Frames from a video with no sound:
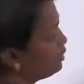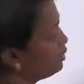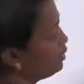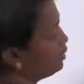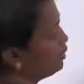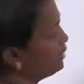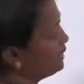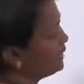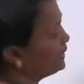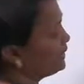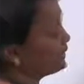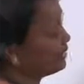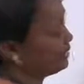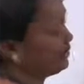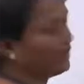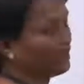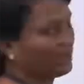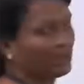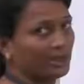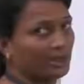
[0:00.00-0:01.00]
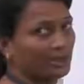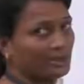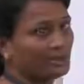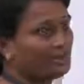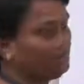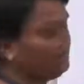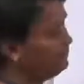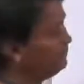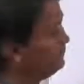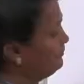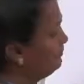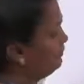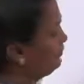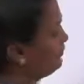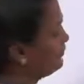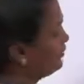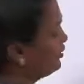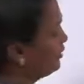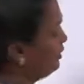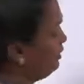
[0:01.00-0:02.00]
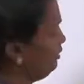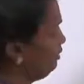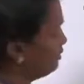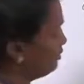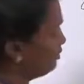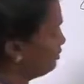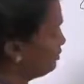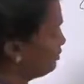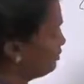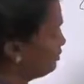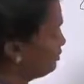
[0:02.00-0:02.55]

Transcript: top incrementation, then